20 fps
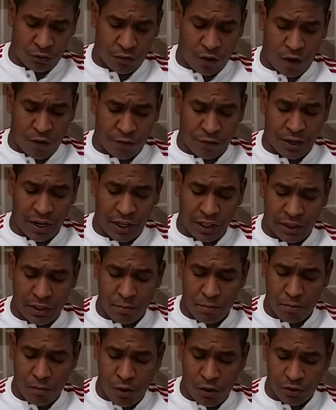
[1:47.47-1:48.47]
of getting the
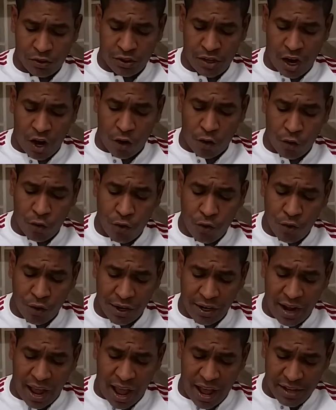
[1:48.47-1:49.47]
most
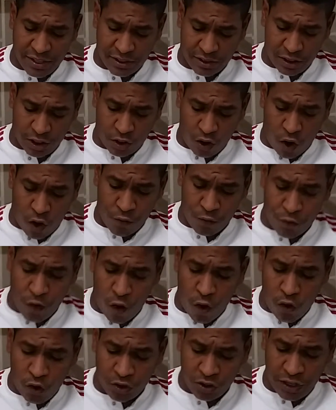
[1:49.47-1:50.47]
accurate answer of
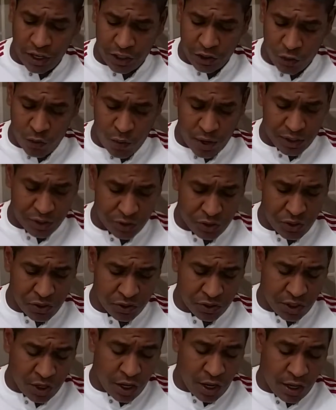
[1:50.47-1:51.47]
all their
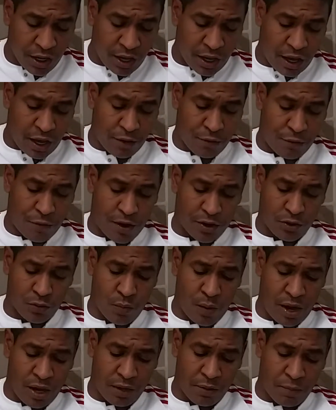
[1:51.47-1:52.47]
questions in fast
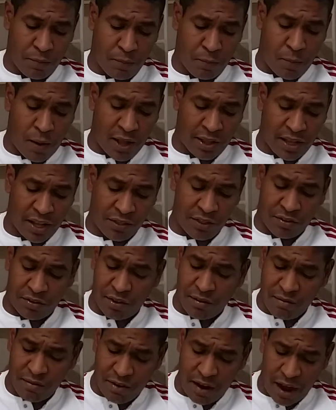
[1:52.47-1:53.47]
way, but at the
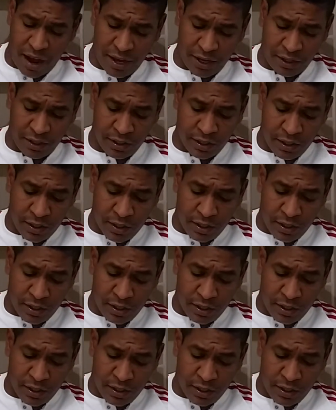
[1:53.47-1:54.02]
same time